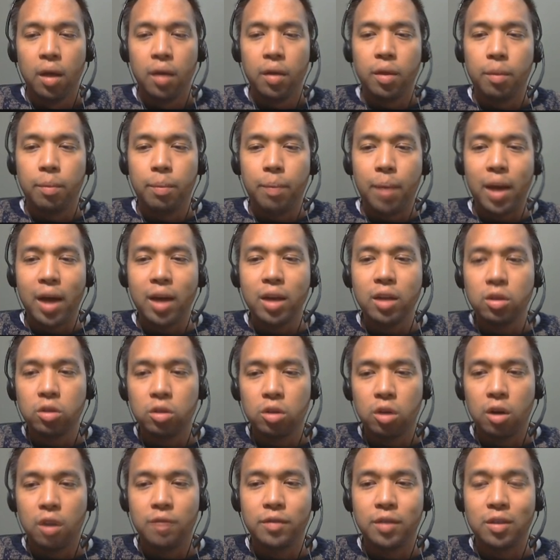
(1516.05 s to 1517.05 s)
The body
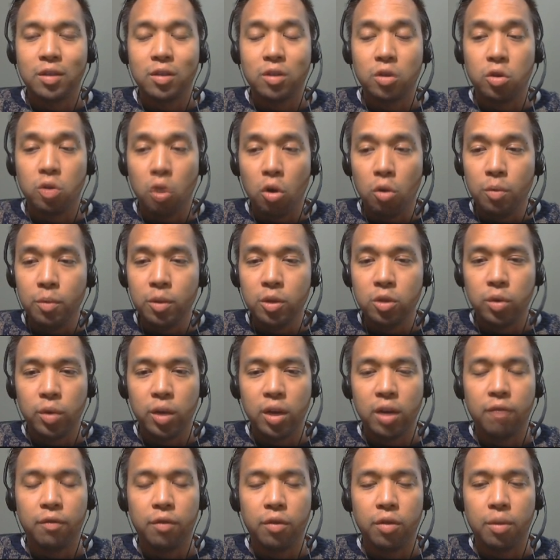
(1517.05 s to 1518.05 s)
serves as the
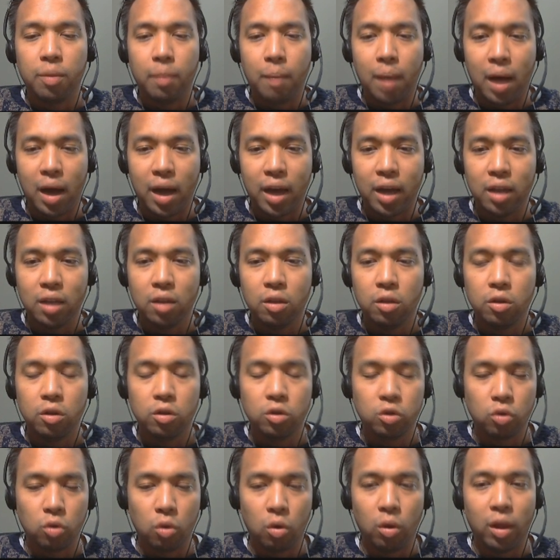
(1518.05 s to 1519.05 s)
go-between for the mind, the
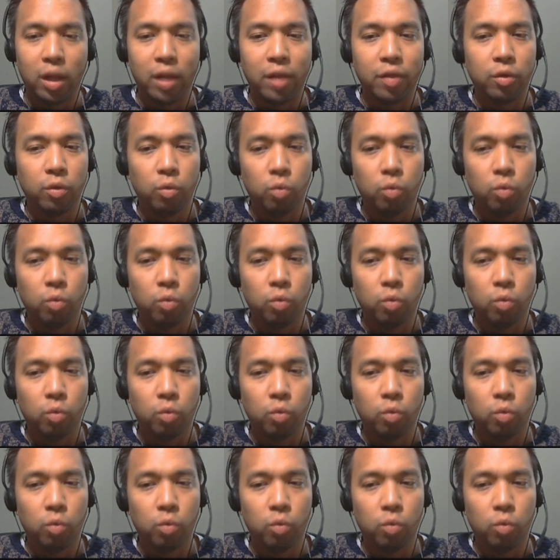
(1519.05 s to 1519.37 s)
soul, and the